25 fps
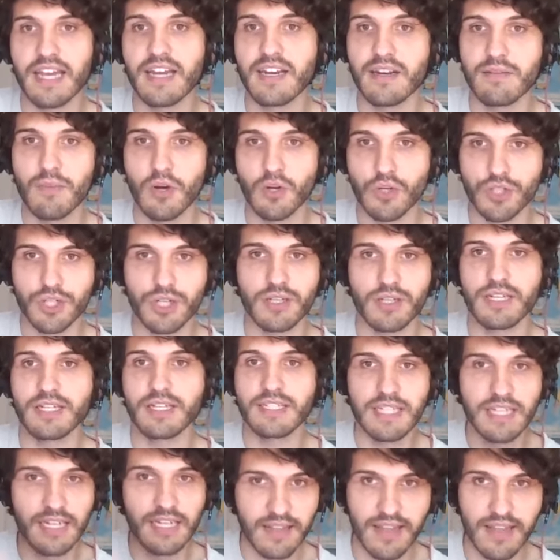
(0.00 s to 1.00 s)
and emotionally,
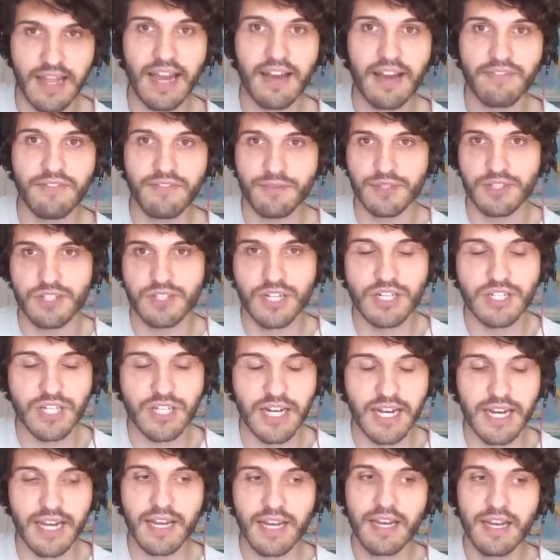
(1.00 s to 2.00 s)
Dina left with
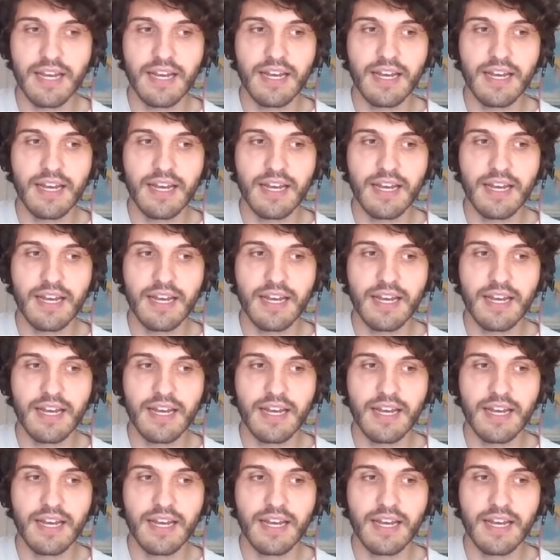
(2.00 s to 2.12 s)
JJ.